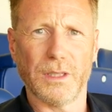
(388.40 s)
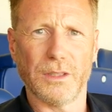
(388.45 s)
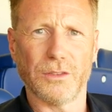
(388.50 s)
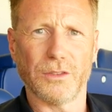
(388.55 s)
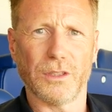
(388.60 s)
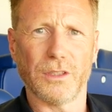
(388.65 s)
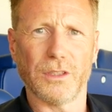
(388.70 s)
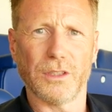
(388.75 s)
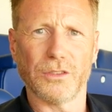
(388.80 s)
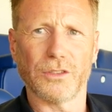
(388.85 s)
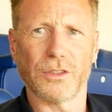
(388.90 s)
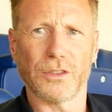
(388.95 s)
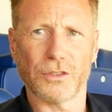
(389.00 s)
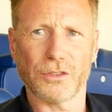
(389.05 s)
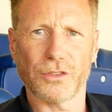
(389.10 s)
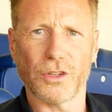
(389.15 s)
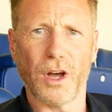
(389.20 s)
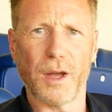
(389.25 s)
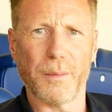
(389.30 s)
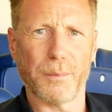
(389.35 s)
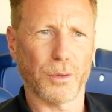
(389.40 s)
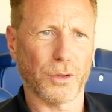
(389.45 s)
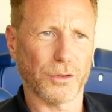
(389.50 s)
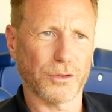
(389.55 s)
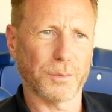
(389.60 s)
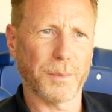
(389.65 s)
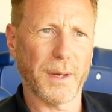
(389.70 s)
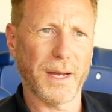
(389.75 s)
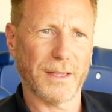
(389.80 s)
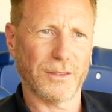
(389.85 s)
He's an exciting
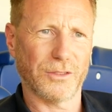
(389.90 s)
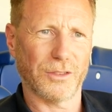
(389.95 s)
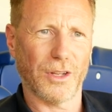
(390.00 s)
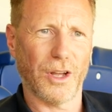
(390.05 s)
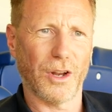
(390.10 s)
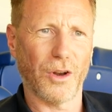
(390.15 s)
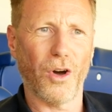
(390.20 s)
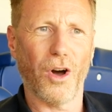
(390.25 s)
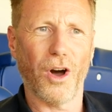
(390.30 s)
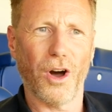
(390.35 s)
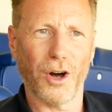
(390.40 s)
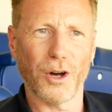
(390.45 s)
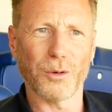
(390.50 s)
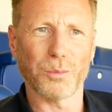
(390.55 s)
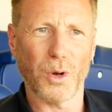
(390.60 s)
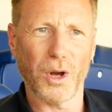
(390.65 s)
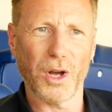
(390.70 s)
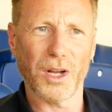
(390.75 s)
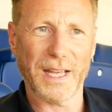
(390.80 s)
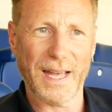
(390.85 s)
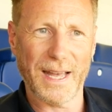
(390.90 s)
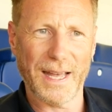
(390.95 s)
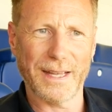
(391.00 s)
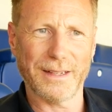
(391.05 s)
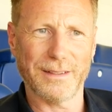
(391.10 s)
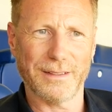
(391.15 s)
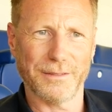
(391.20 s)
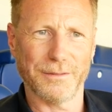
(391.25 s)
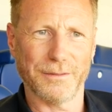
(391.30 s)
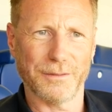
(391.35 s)
prospect. A lot of hard work
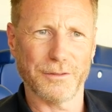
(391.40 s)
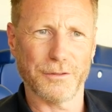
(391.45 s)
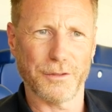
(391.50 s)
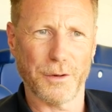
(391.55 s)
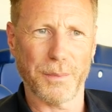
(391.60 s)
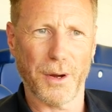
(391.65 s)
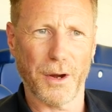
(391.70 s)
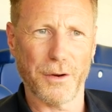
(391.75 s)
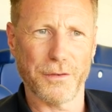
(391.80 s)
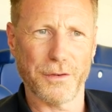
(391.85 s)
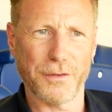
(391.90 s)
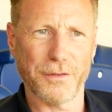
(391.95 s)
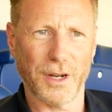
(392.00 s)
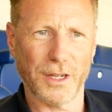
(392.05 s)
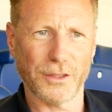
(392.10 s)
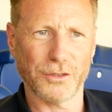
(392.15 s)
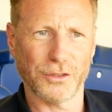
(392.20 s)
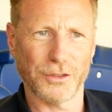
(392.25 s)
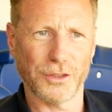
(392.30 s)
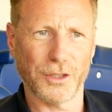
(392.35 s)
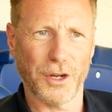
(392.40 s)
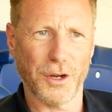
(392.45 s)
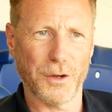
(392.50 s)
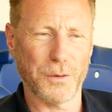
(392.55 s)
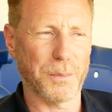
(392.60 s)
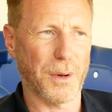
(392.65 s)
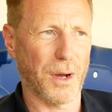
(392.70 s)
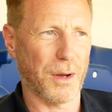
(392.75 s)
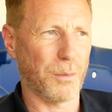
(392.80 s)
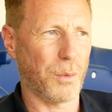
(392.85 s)
ahead for both of us, you
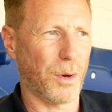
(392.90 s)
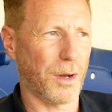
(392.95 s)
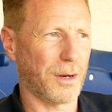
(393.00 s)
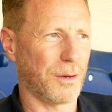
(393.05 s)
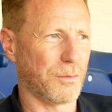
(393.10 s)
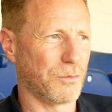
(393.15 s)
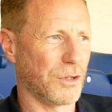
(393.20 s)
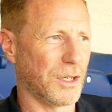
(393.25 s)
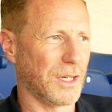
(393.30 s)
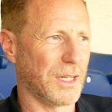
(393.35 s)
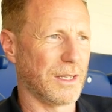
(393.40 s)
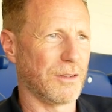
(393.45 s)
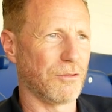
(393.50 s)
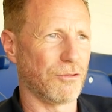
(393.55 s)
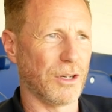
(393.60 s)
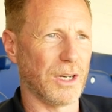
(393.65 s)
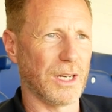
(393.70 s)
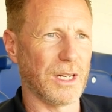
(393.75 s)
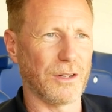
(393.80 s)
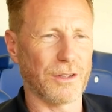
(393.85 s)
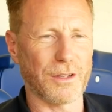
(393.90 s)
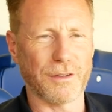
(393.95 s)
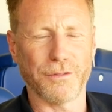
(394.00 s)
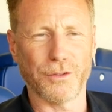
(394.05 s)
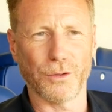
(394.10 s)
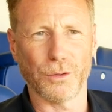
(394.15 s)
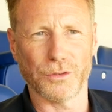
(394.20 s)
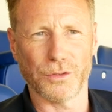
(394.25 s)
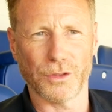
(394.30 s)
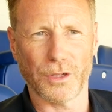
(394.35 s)
know, but one I'm really, really looking
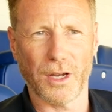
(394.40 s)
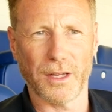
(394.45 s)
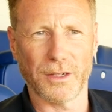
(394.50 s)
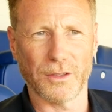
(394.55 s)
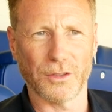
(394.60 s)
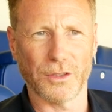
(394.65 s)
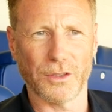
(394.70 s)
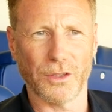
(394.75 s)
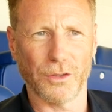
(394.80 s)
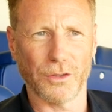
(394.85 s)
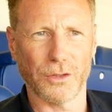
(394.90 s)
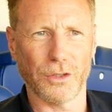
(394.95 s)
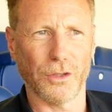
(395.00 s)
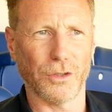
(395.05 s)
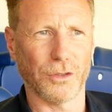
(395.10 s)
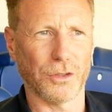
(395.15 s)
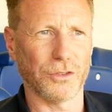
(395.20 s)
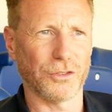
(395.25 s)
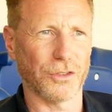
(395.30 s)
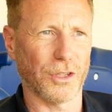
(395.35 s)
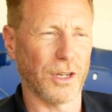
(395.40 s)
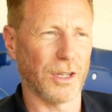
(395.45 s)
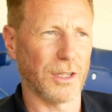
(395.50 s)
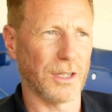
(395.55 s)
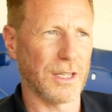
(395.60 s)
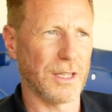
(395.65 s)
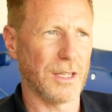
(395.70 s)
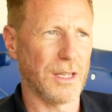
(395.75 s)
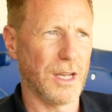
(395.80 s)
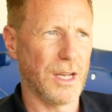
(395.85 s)
forward to going on a
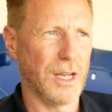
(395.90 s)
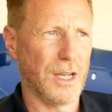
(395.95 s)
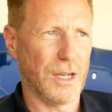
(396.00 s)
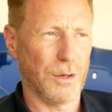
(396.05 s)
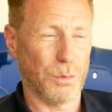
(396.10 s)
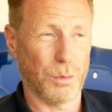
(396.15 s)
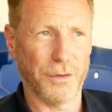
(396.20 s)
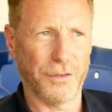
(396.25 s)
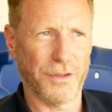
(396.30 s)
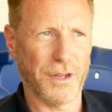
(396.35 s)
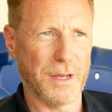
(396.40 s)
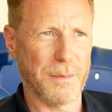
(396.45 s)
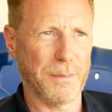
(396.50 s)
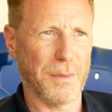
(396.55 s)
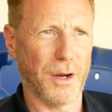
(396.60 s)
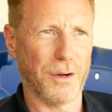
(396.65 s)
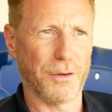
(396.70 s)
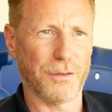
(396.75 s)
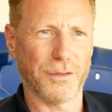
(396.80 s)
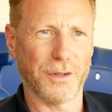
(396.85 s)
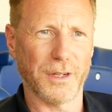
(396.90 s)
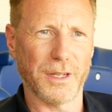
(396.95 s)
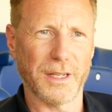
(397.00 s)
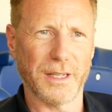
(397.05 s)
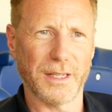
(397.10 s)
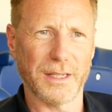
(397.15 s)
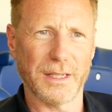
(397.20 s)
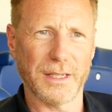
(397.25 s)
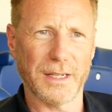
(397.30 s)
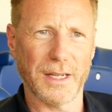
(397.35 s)
journey with him,
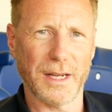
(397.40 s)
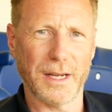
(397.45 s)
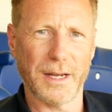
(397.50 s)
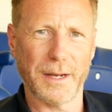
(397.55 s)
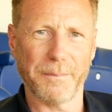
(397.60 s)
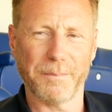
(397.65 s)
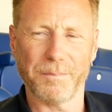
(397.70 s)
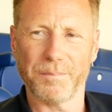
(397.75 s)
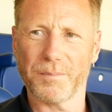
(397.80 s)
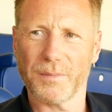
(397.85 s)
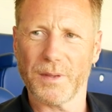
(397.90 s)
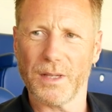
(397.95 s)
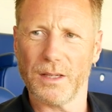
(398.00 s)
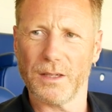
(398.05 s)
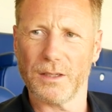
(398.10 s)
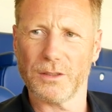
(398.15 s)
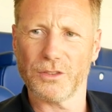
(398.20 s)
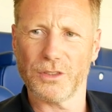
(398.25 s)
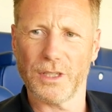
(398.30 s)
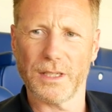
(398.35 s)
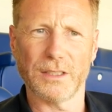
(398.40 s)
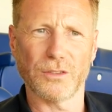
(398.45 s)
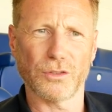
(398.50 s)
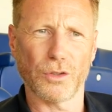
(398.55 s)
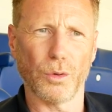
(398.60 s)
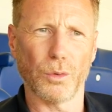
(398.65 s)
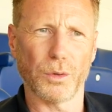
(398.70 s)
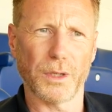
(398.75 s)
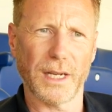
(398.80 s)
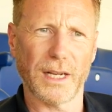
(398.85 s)
hopefully. And like I said, he's
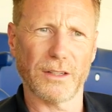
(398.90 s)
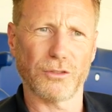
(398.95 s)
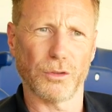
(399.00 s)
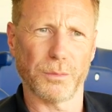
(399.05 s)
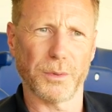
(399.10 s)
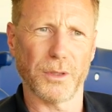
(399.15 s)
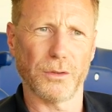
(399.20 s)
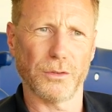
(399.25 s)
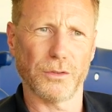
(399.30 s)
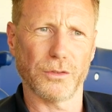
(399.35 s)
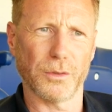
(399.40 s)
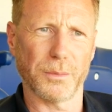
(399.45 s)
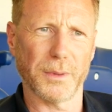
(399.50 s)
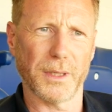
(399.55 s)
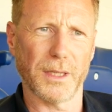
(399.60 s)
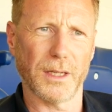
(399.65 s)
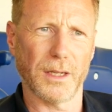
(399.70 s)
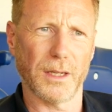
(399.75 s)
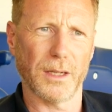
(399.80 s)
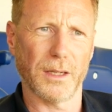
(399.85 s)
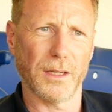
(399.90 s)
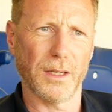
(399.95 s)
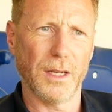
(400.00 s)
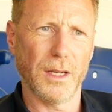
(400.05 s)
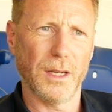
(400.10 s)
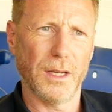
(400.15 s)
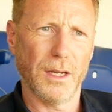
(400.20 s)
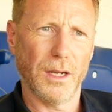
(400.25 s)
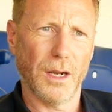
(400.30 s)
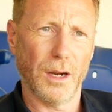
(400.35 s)
got all the attributes to be a
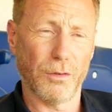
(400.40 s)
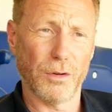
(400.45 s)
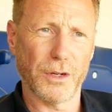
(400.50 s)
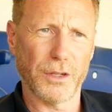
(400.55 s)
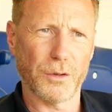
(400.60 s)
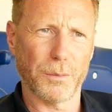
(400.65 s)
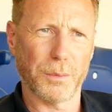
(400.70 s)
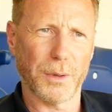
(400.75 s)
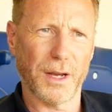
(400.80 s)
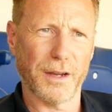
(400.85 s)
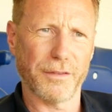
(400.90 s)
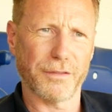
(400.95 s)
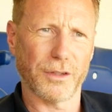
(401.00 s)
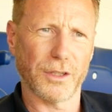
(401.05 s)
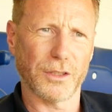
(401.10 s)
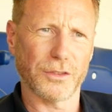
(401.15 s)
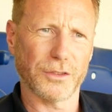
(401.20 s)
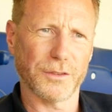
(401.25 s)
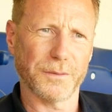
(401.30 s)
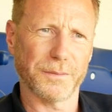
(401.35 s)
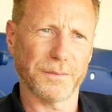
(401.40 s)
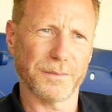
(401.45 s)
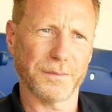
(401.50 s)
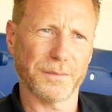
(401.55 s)
really good player for us.